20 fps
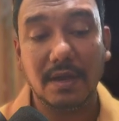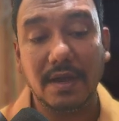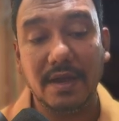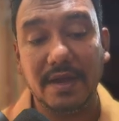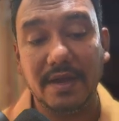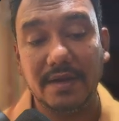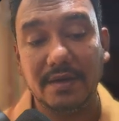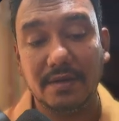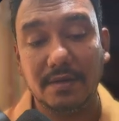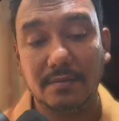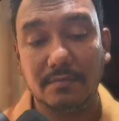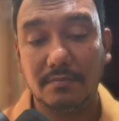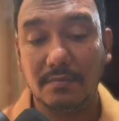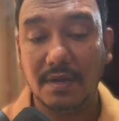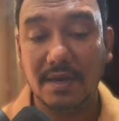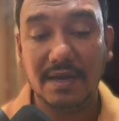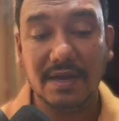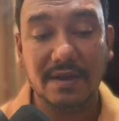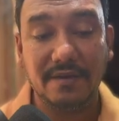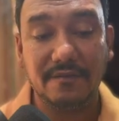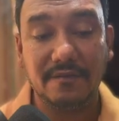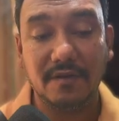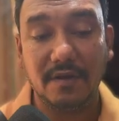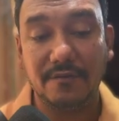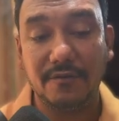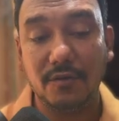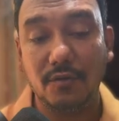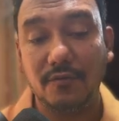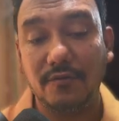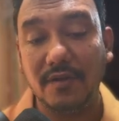and I have
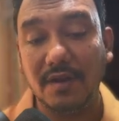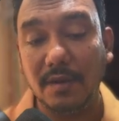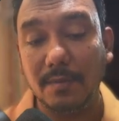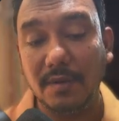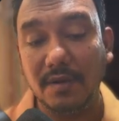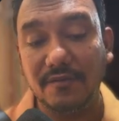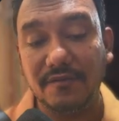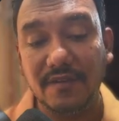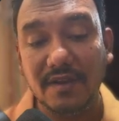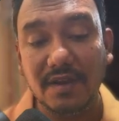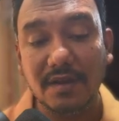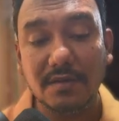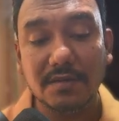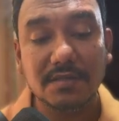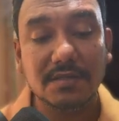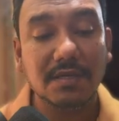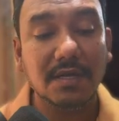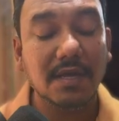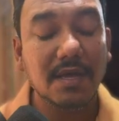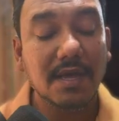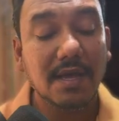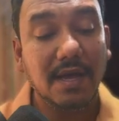a few fillable fields.